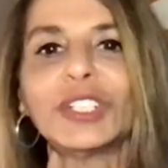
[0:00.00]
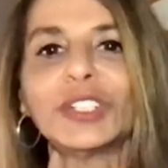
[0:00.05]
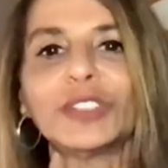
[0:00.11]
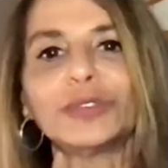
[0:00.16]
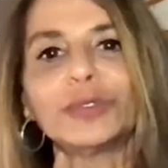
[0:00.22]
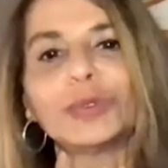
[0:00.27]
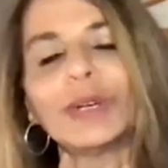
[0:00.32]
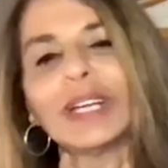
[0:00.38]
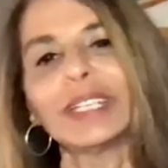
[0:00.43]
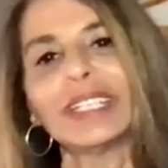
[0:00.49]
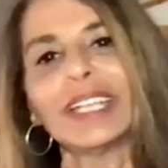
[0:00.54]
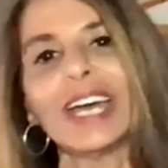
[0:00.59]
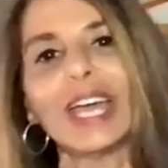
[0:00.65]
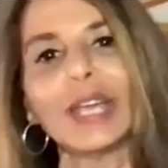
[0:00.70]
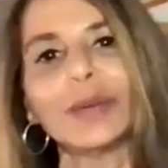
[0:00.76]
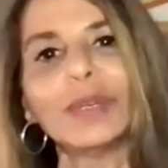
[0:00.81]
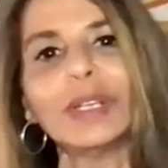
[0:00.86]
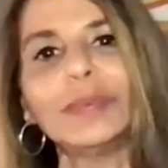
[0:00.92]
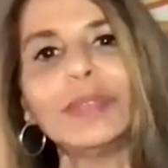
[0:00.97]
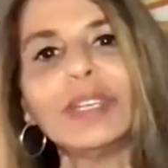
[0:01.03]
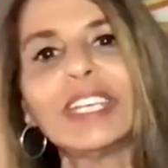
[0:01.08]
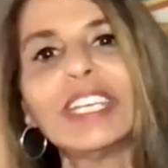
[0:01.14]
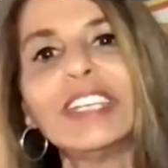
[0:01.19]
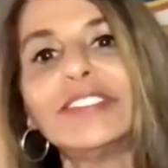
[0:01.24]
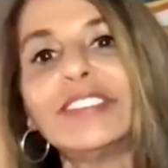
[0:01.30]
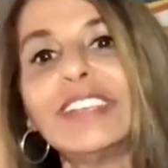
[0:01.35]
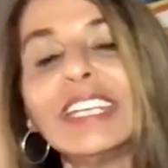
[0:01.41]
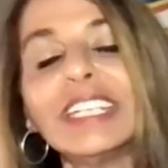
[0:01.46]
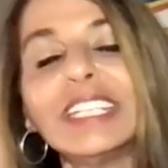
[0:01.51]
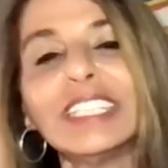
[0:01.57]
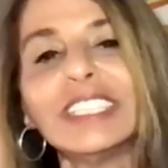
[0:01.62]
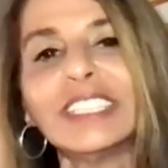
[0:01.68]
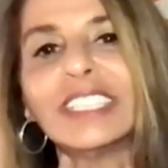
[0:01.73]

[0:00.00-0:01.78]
of what I will be giving